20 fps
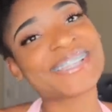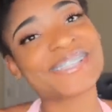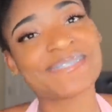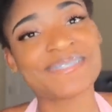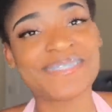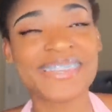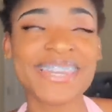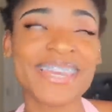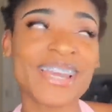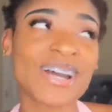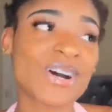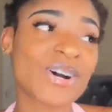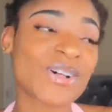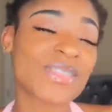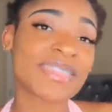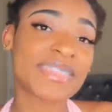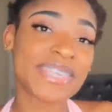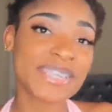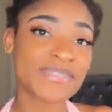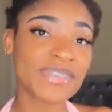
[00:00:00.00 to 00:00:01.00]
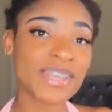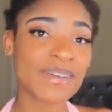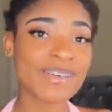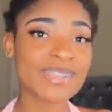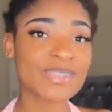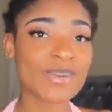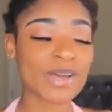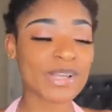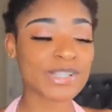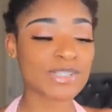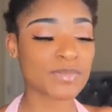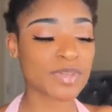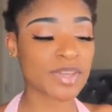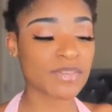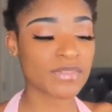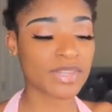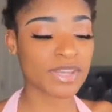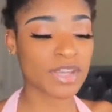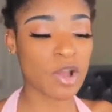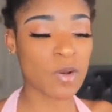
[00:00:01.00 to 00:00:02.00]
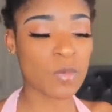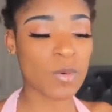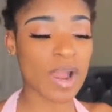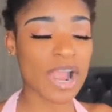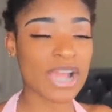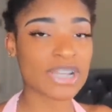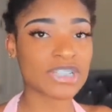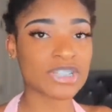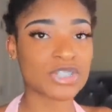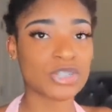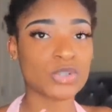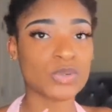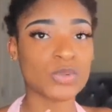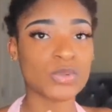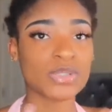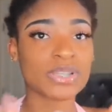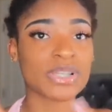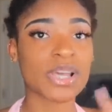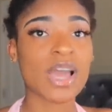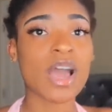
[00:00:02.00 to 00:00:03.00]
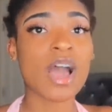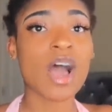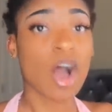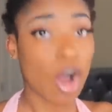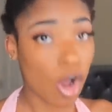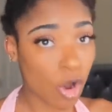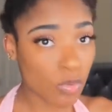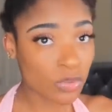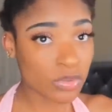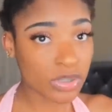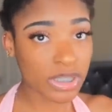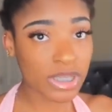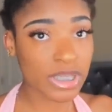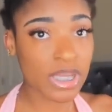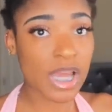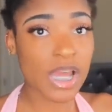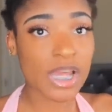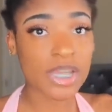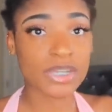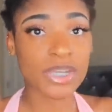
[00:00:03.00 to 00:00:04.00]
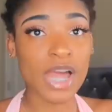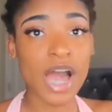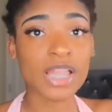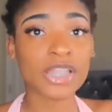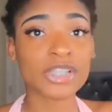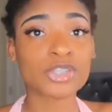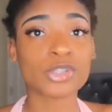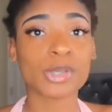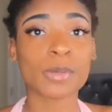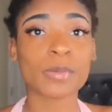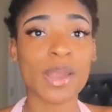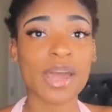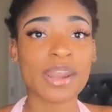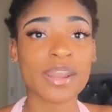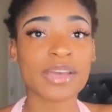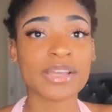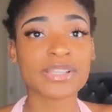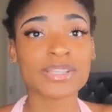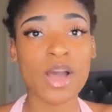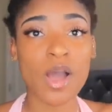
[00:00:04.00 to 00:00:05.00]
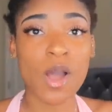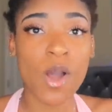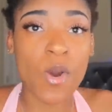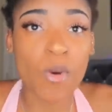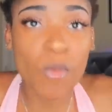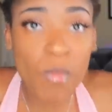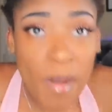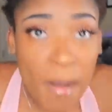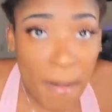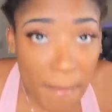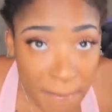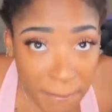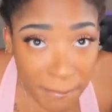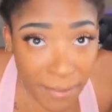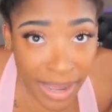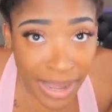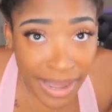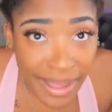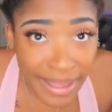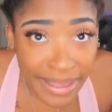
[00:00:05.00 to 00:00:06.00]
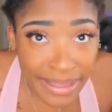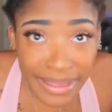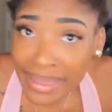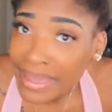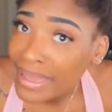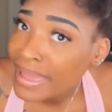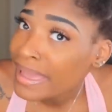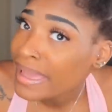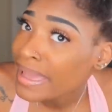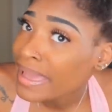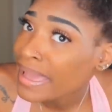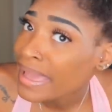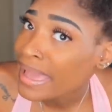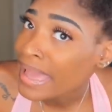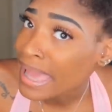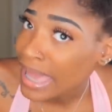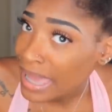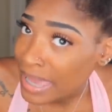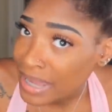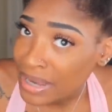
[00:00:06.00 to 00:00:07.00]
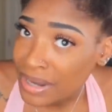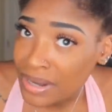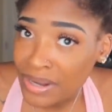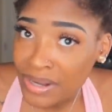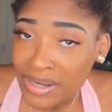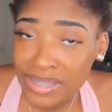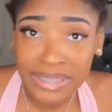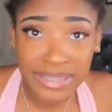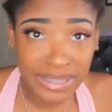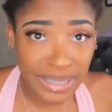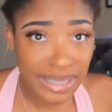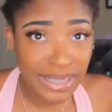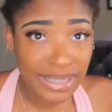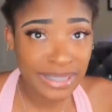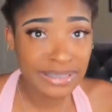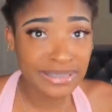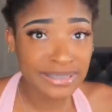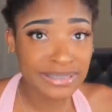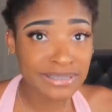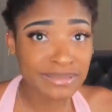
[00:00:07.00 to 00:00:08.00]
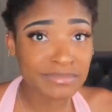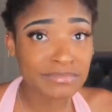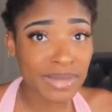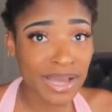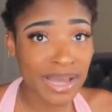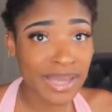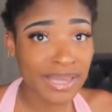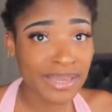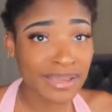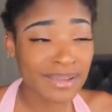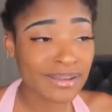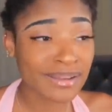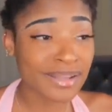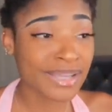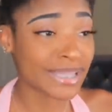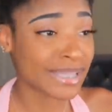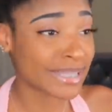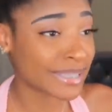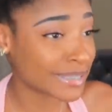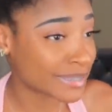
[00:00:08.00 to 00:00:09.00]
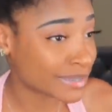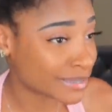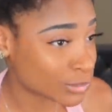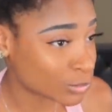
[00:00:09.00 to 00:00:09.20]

video. This video is going to be a video where I just use only Dollar Tree products on my hair. Yes, my hair is